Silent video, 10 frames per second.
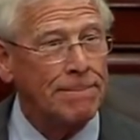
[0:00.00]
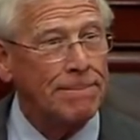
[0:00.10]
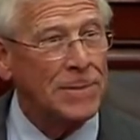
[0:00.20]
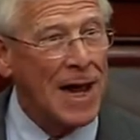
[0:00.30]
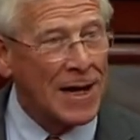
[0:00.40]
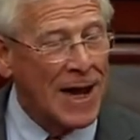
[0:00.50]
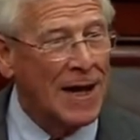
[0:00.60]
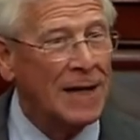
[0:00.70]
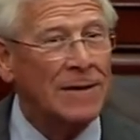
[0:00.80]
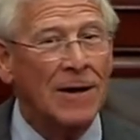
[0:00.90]

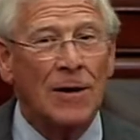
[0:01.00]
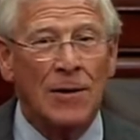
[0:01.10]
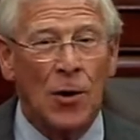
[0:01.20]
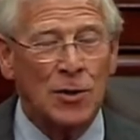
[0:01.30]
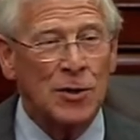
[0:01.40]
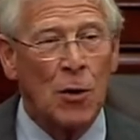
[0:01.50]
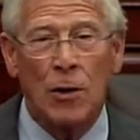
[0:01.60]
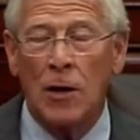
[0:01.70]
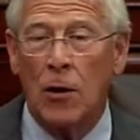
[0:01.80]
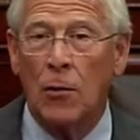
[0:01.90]
Decade or so
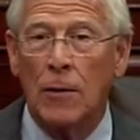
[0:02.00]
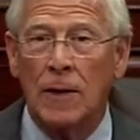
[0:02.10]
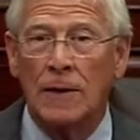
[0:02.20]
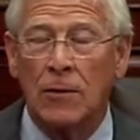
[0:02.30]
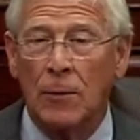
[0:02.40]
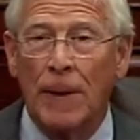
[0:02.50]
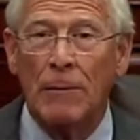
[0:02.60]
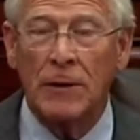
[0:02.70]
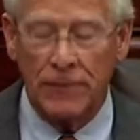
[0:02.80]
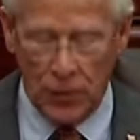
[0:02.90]
ago in the
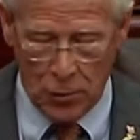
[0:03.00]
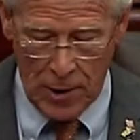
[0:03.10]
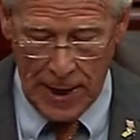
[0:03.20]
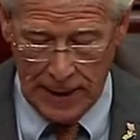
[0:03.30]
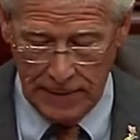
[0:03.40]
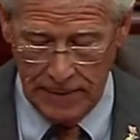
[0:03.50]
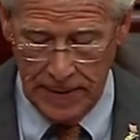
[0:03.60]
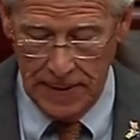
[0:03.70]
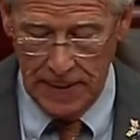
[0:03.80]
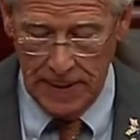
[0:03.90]
Republic of Ukraine,
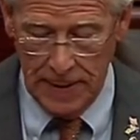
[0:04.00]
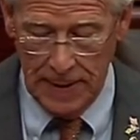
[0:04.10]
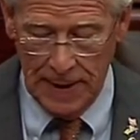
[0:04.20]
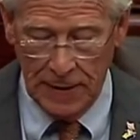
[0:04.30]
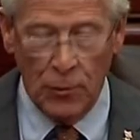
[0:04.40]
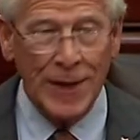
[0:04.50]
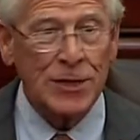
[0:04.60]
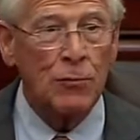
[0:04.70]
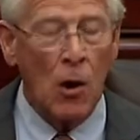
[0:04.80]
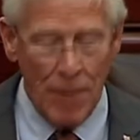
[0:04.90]
in the
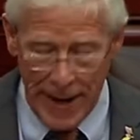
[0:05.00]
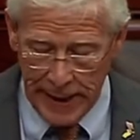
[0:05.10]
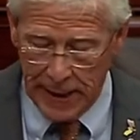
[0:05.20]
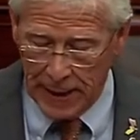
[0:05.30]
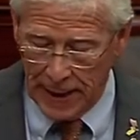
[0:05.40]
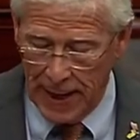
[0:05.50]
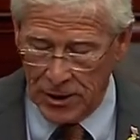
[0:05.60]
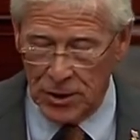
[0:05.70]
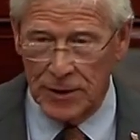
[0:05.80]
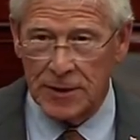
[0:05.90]
recent Romanian
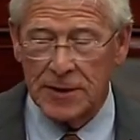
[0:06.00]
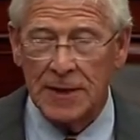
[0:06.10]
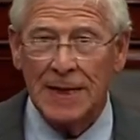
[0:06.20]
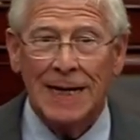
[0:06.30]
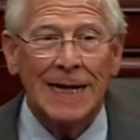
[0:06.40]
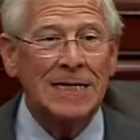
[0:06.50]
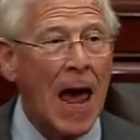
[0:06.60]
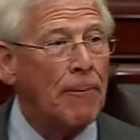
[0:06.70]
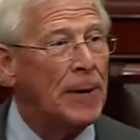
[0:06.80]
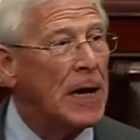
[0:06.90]
elections. It's
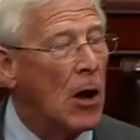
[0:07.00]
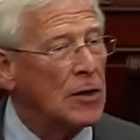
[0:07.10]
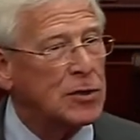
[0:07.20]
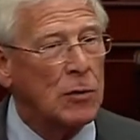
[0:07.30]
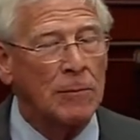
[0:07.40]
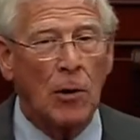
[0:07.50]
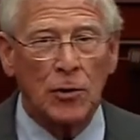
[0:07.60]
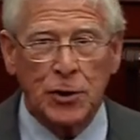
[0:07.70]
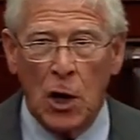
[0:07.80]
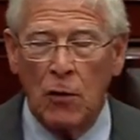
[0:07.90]
happening also in
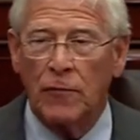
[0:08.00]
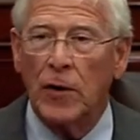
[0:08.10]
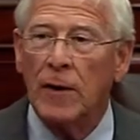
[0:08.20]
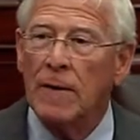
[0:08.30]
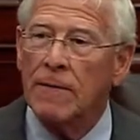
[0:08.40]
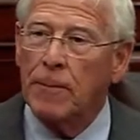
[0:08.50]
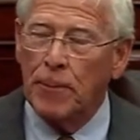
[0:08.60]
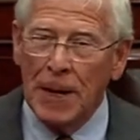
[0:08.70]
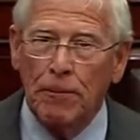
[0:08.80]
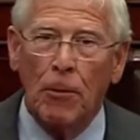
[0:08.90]
Moldova. The
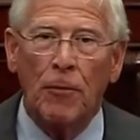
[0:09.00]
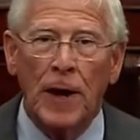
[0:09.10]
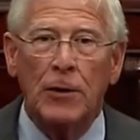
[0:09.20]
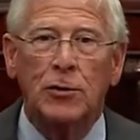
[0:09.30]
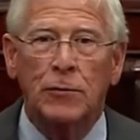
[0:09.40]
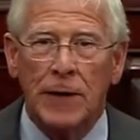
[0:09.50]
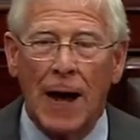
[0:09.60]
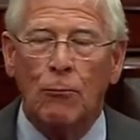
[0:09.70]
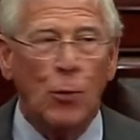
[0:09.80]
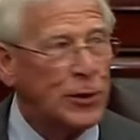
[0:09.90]
people there do
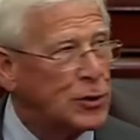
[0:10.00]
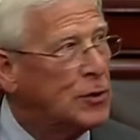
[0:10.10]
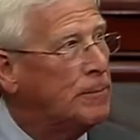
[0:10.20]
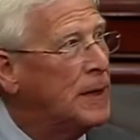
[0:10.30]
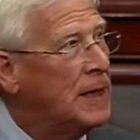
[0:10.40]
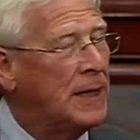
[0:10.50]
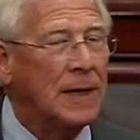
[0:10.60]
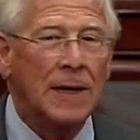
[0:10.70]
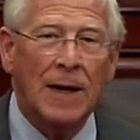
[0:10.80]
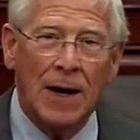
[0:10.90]
not wish to be
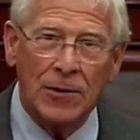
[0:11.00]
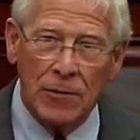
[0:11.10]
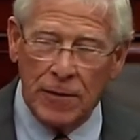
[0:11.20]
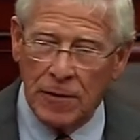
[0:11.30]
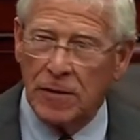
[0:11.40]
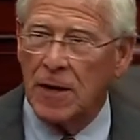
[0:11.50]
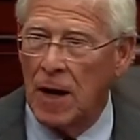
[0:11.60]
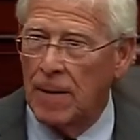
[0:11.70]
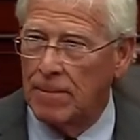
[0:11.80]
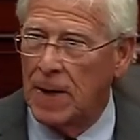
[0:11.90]
under the
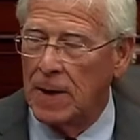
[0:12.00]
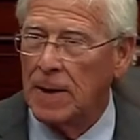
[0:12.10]
thumb